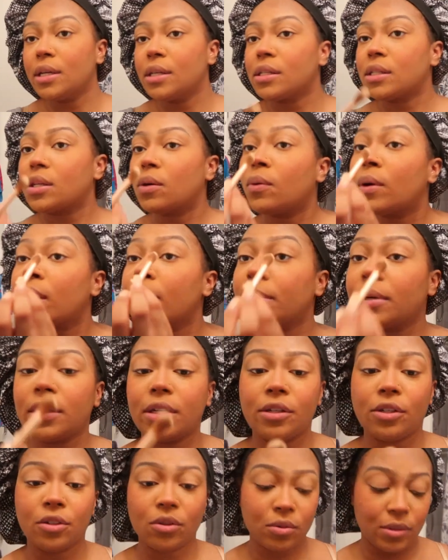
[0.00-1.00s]
So what I'm
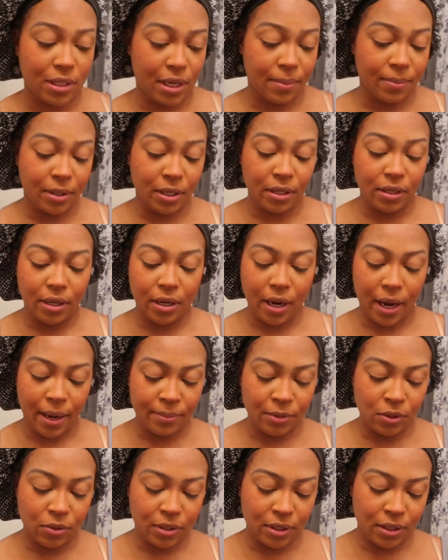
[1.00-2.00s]
gonna do is I'm
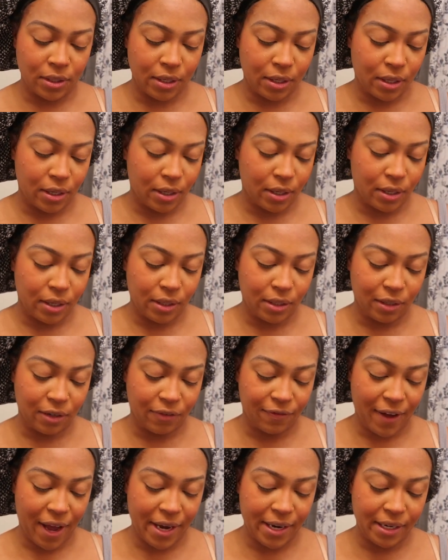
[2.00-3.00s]
using the
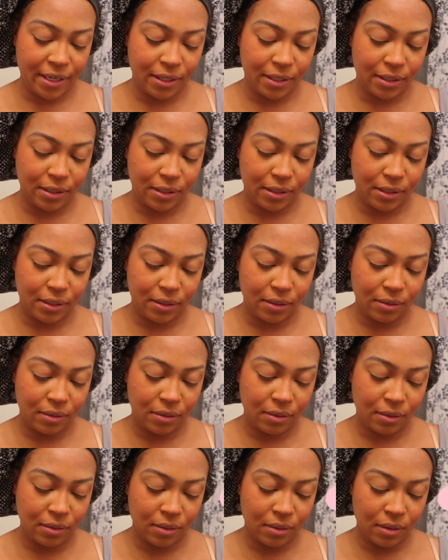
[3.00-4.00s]
Defiance
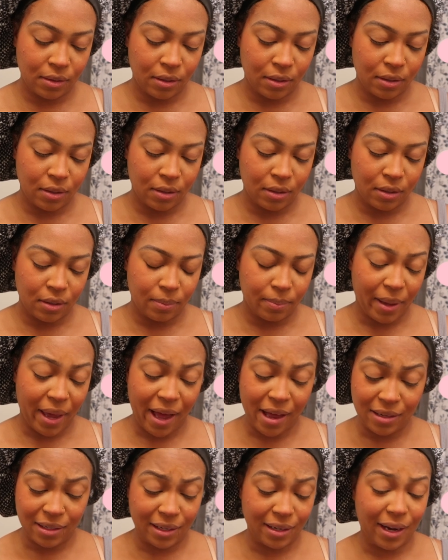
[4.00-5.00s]

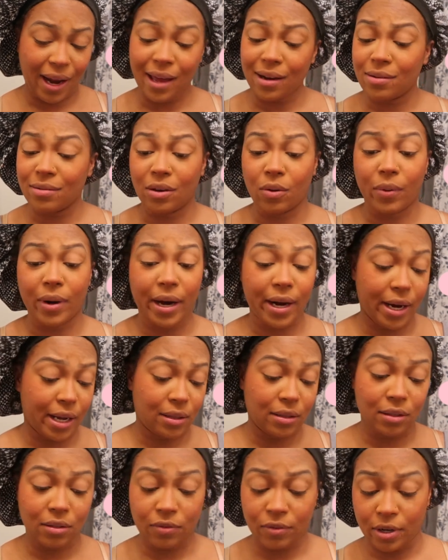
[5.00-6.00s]
palette. I don't know where I got
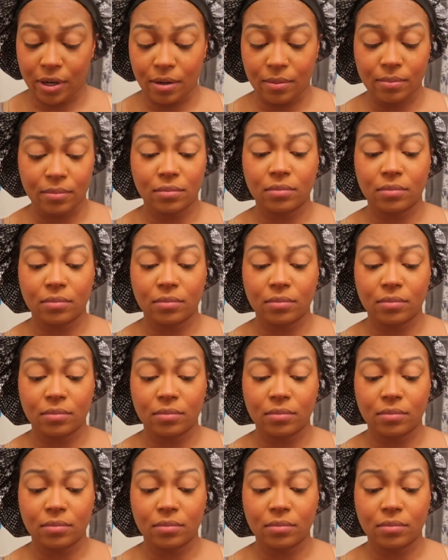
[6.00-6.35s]
this from.